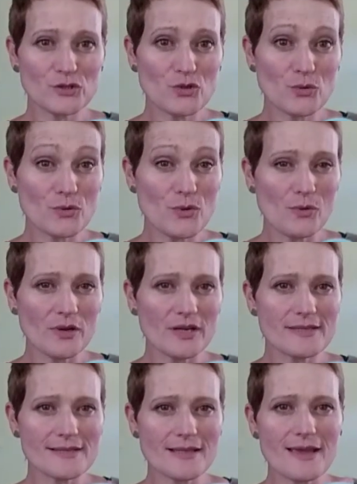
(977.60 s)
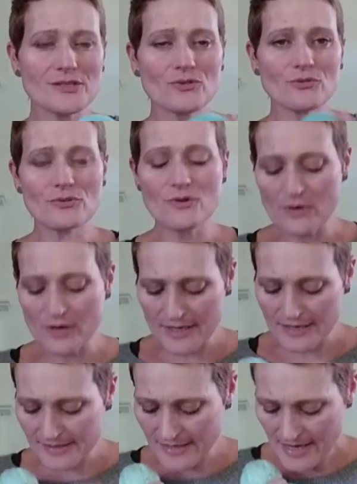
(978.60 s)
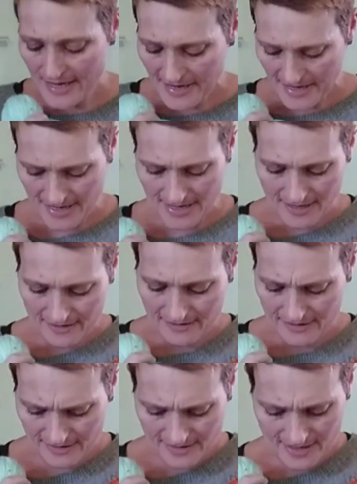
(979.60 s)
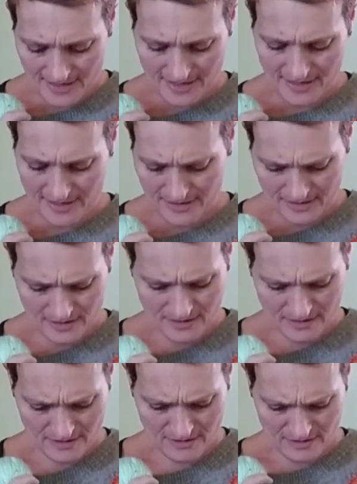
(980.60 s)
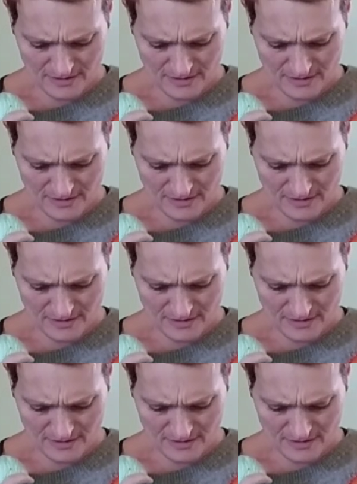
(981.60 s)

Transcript: of a turquoise, light turquoise, and then